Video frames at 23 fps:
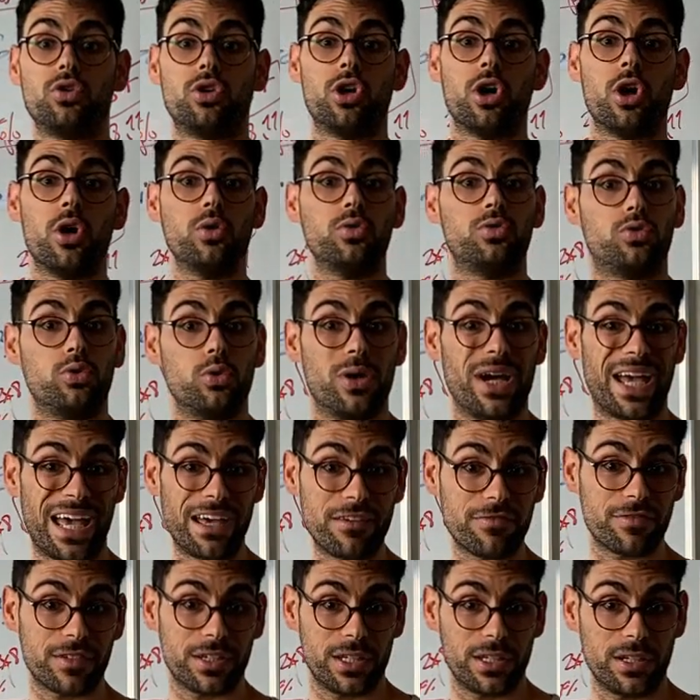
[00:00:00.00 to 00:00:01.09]
go too
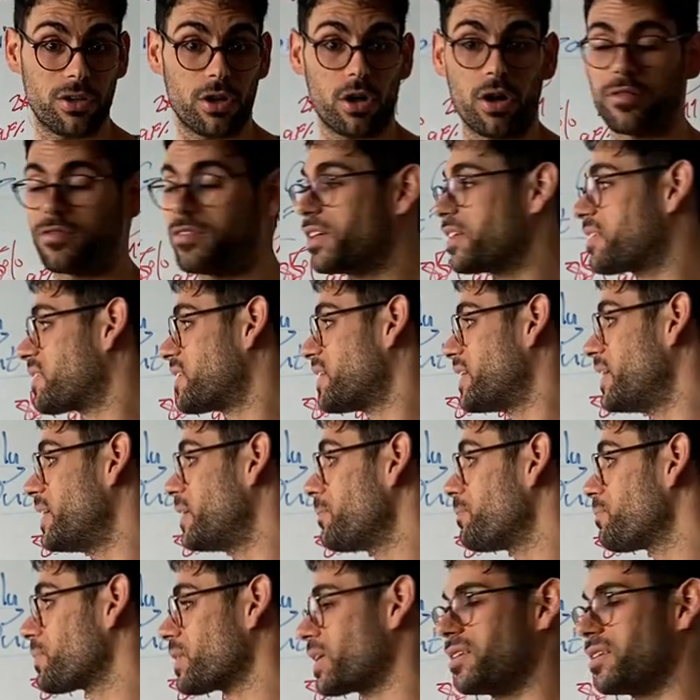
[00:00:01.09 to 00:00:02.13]
heavy, obviously.